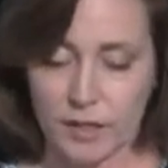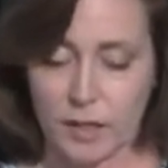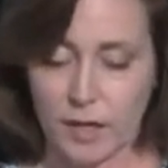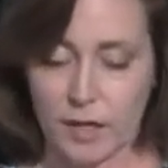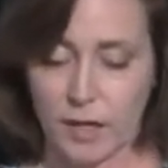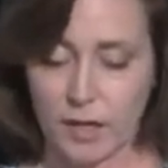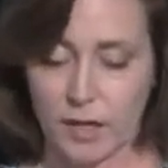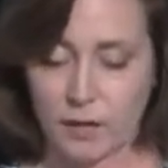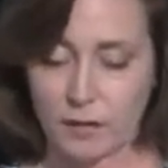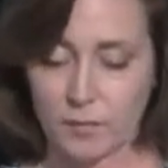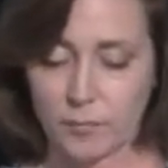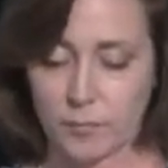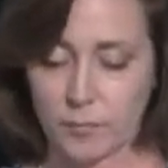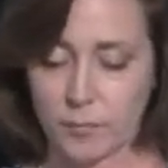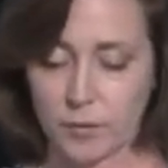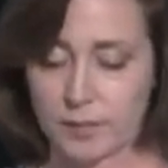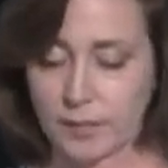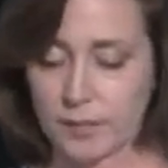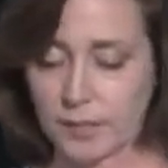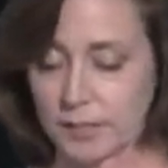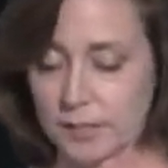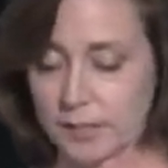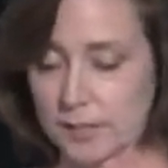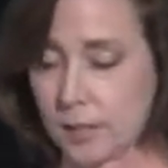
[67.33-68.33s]
Um,
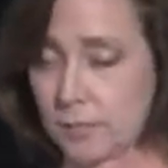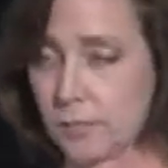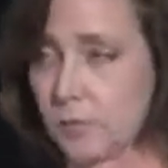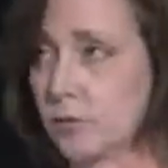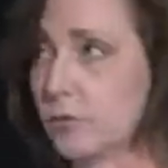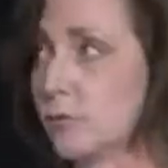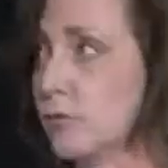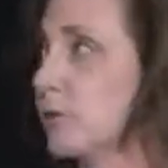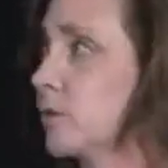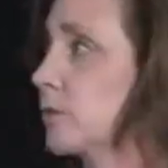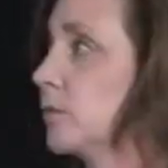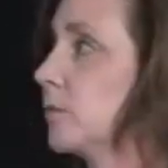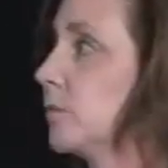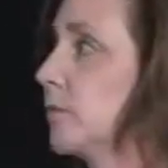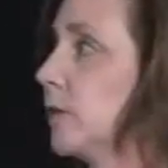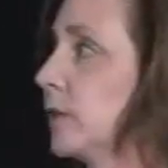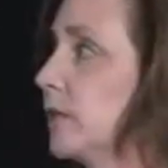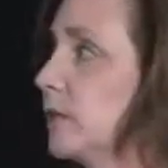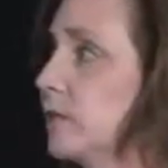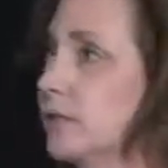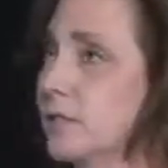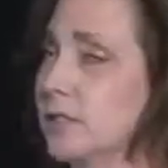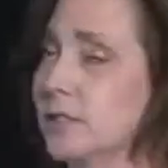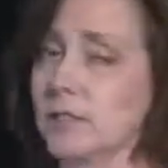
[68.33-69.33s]
but yes, I'm thrilled to be
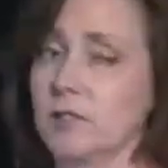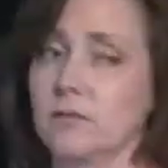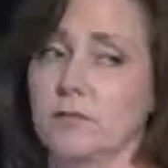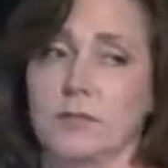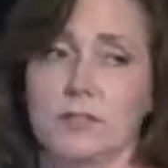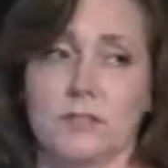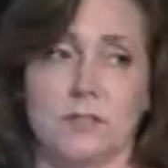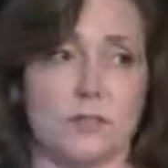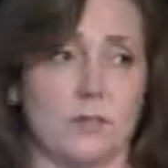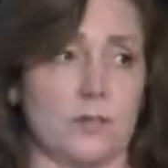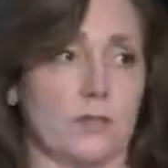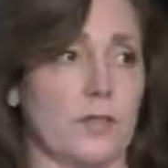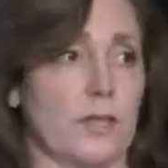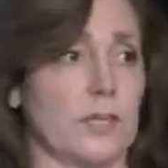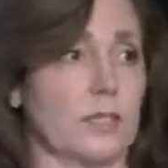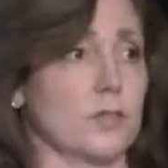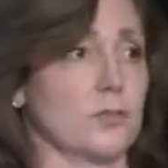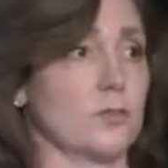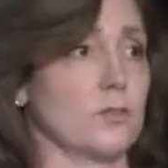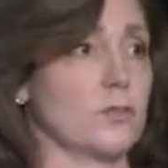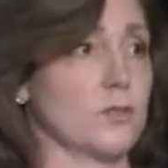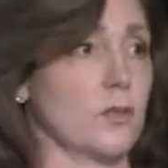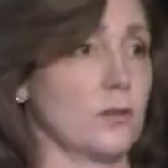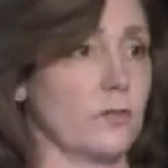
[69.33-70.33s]
here this evening, so thank
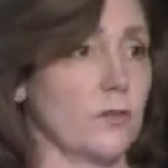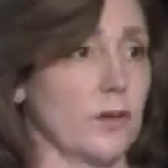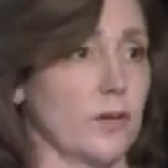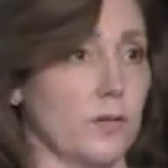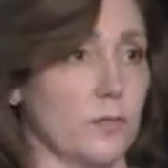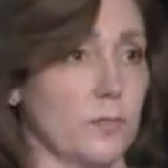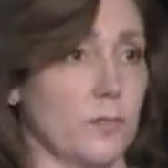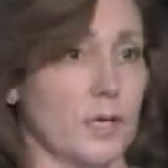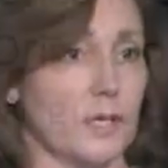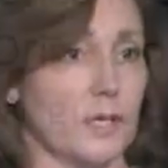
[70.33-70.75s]
you so very